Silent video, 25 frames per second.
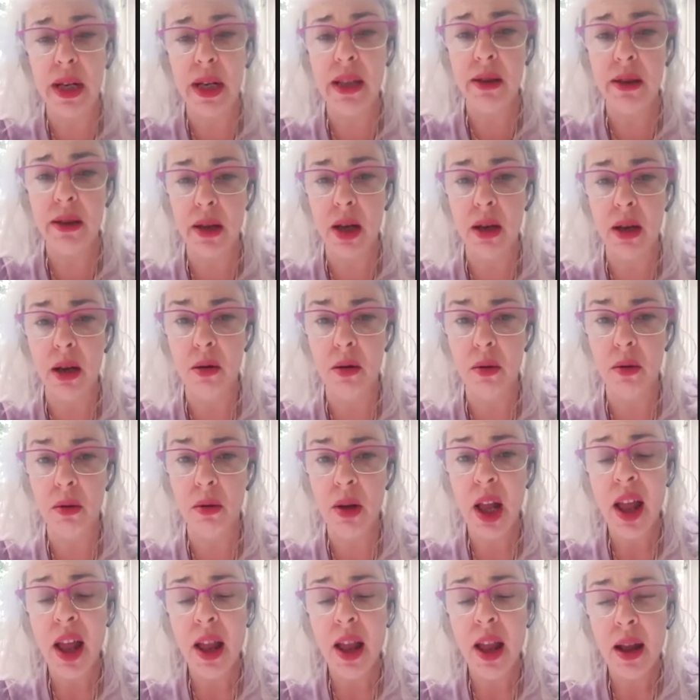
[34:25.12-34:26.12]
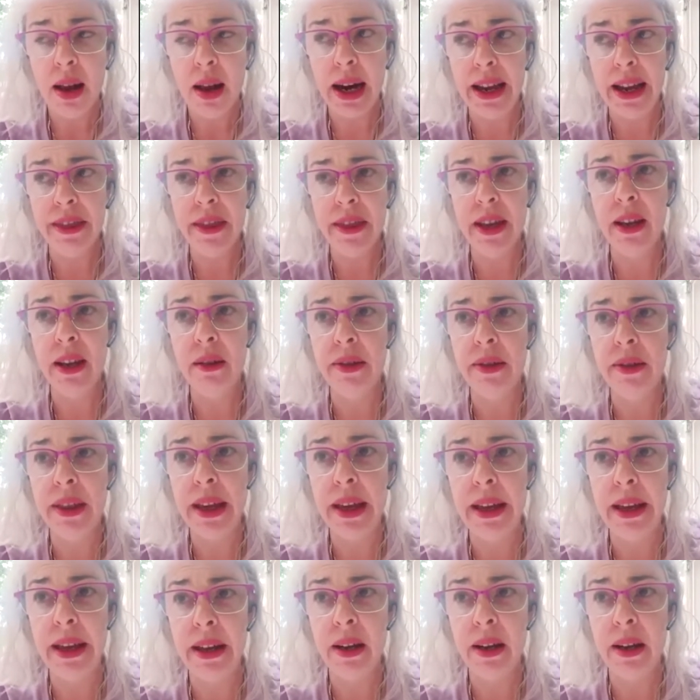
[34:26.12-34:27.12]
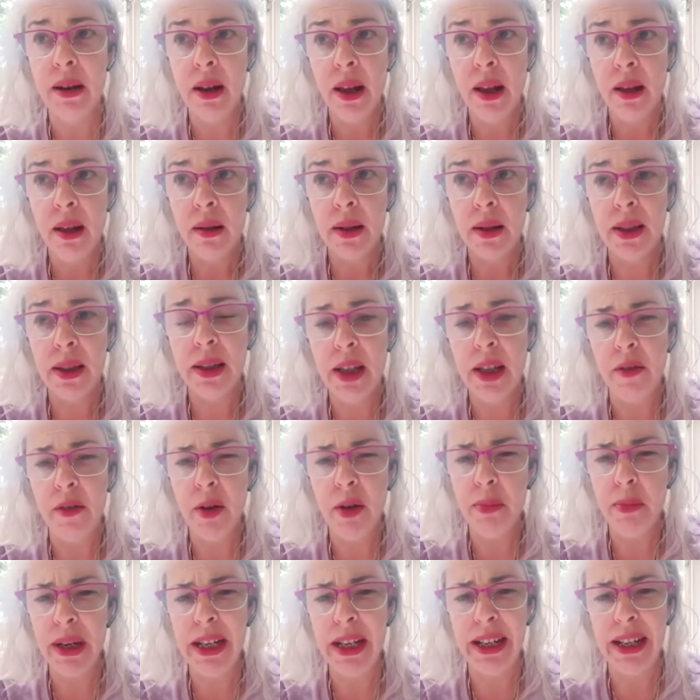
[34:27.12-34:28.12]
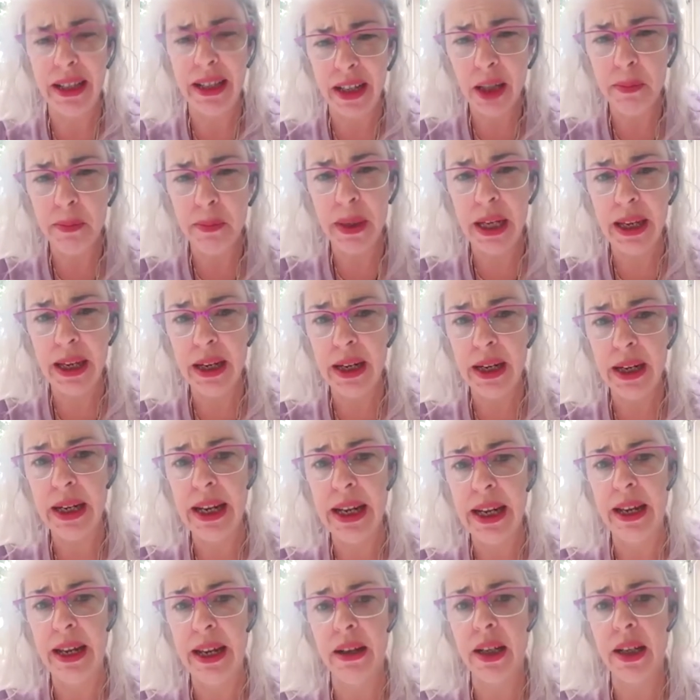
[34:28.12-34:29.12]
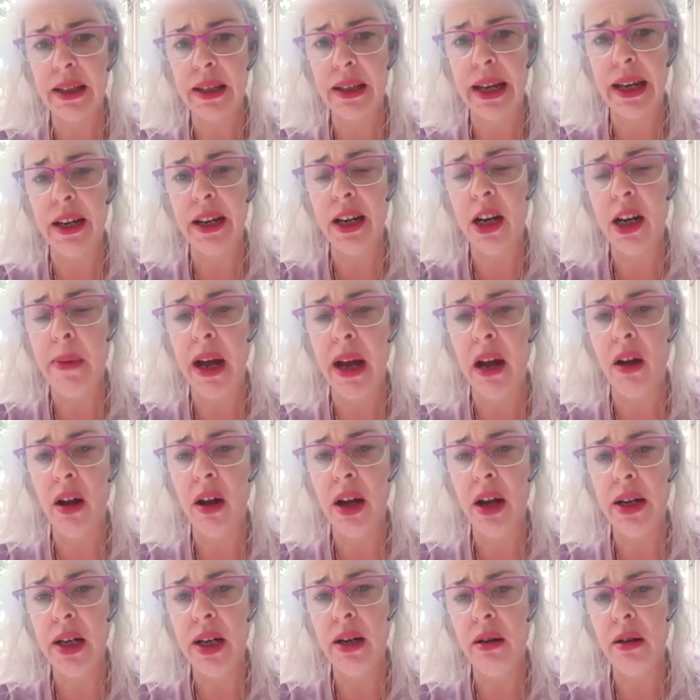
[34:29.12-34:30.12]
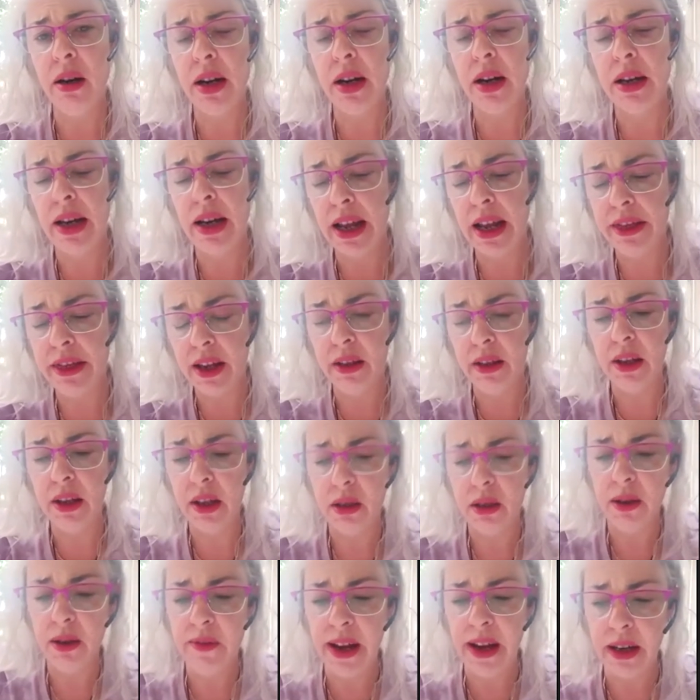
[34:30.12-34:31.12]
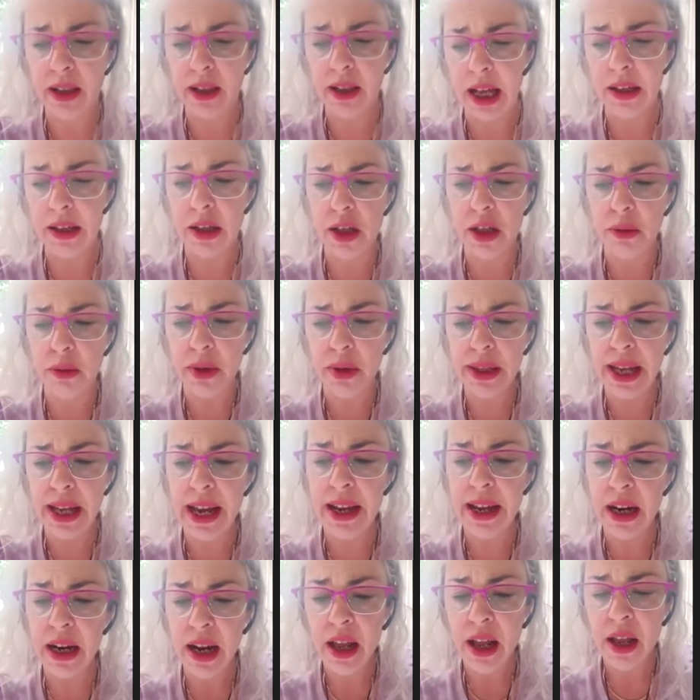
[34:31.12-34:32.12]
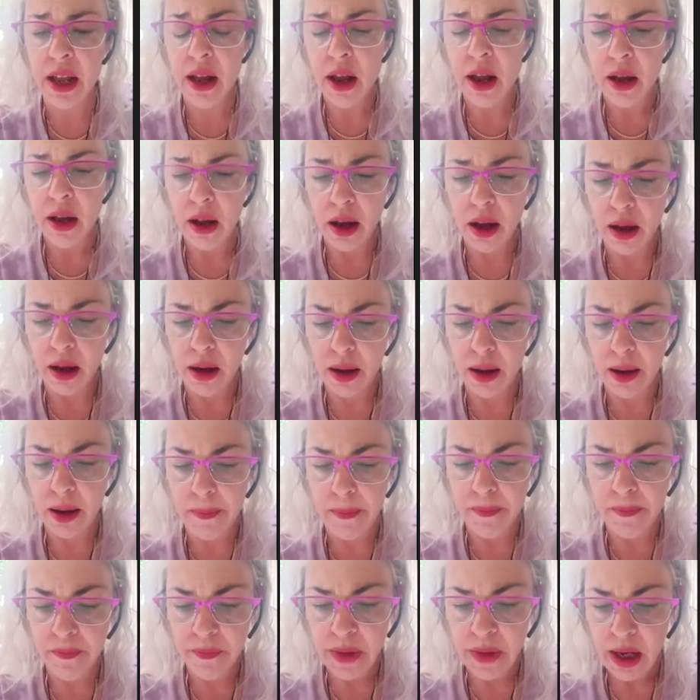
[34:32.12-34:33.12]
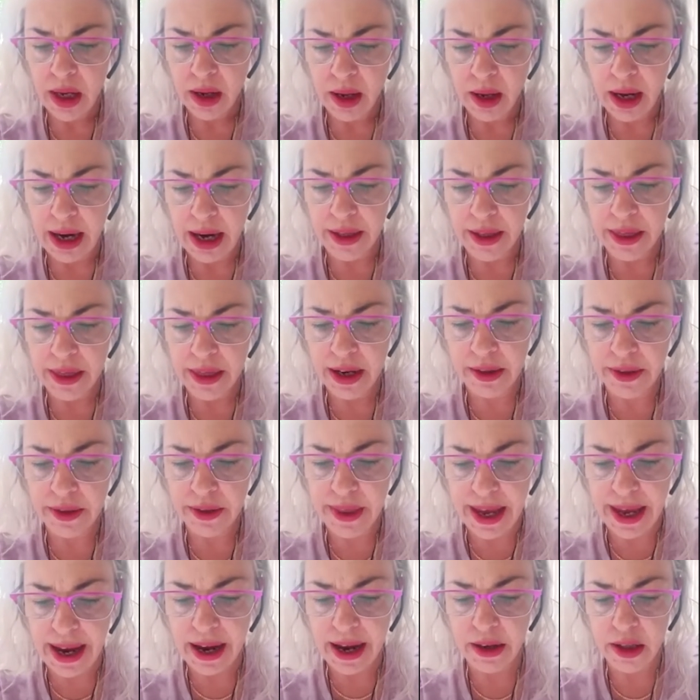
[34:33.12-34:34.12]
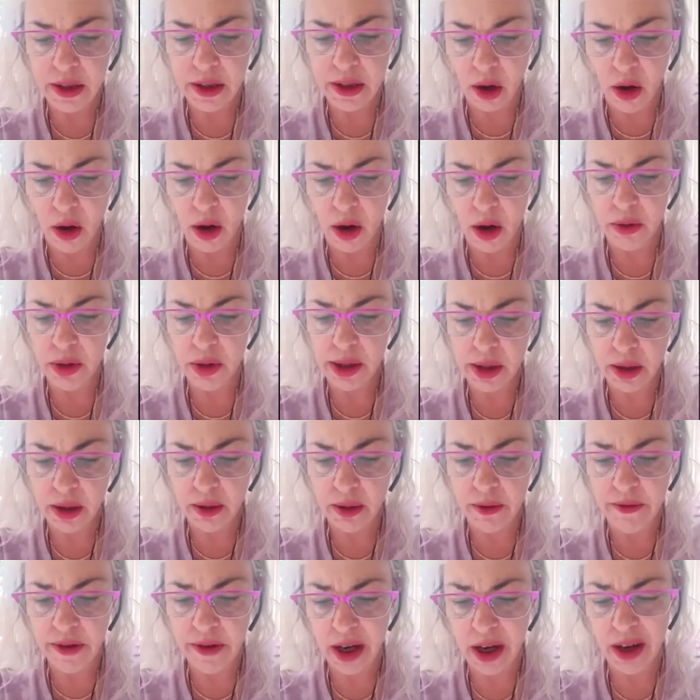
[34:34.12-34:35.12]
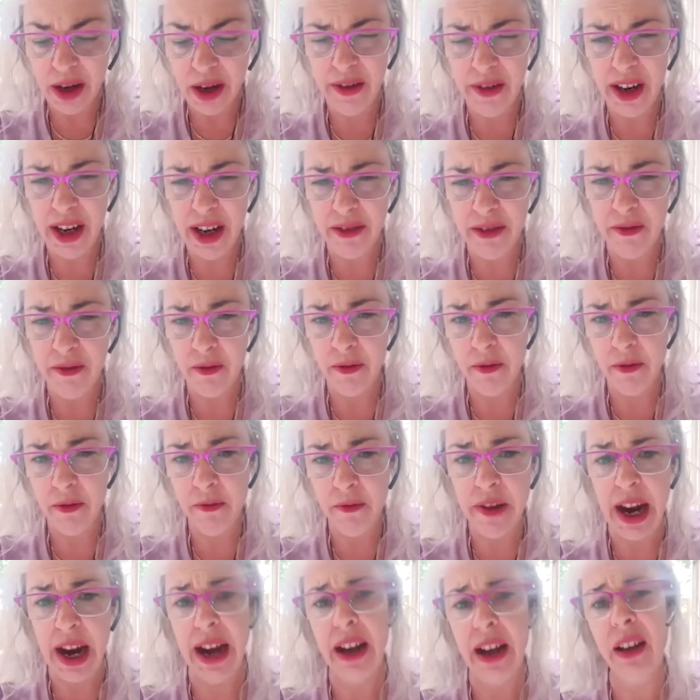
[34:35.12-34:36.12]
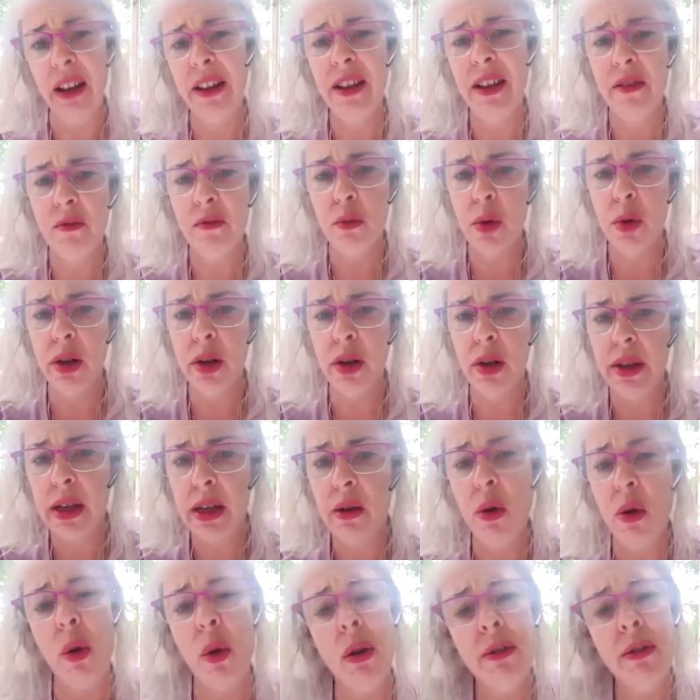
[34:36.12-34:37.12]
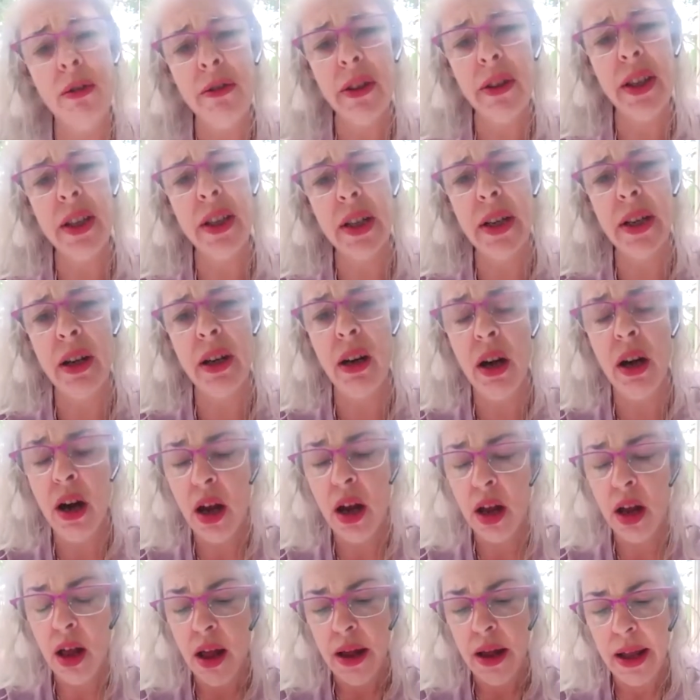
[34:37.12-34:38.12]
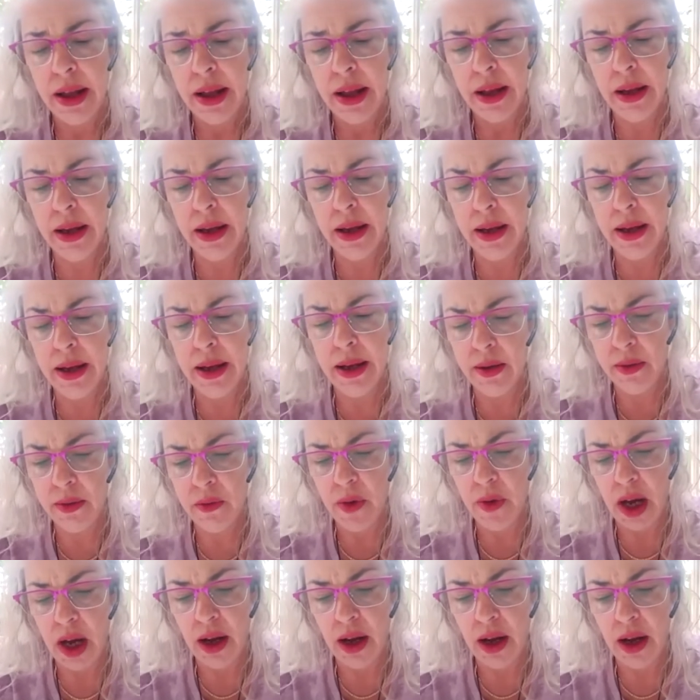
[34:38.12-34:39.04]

though, I think that since everybody is beginning to get excited about on year, and I think that you've had a lot to do with that, I think that is also a very, very valid and worthy goal for this year. And